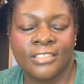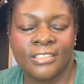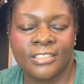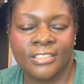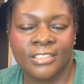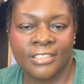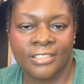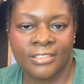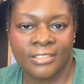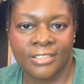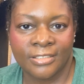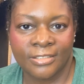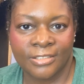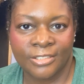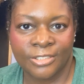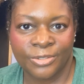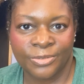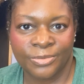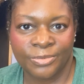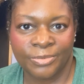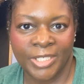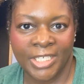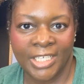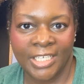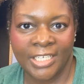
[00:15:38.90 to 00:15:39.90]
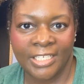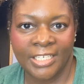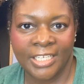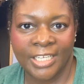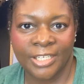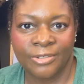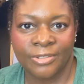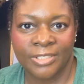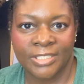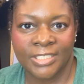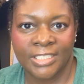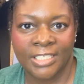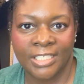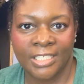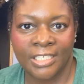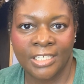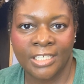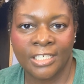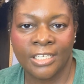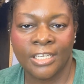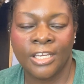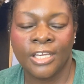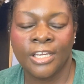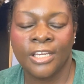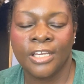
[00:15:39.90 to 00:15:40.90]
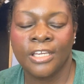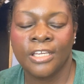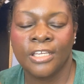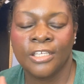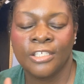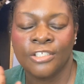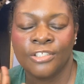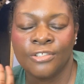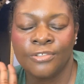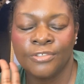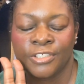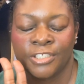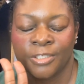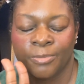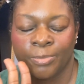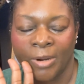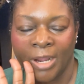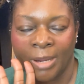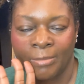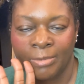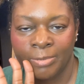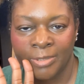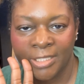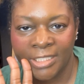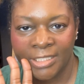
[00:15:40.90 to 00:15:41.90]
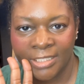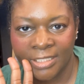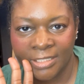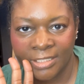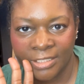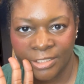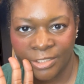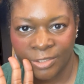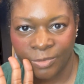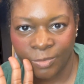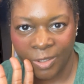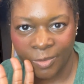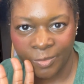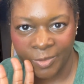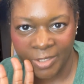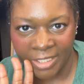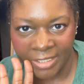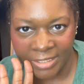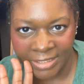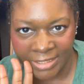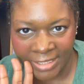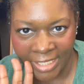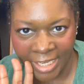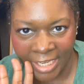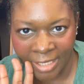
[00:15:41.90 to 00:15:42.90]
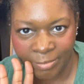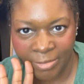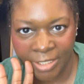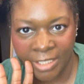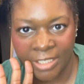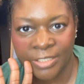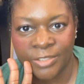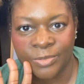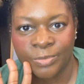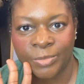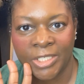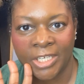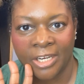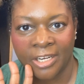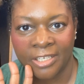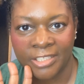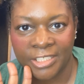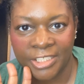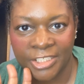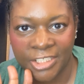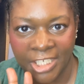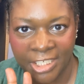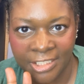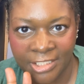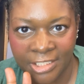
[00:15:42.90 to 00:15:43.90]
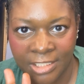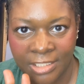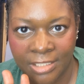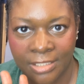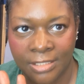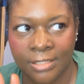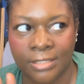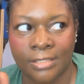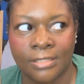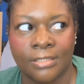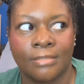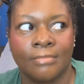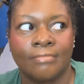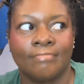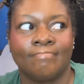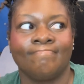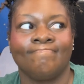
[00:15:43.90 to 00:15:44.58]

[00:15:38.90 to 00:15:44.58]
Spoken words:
to read and critique, you should probably listen to what we are saying because we are the judges.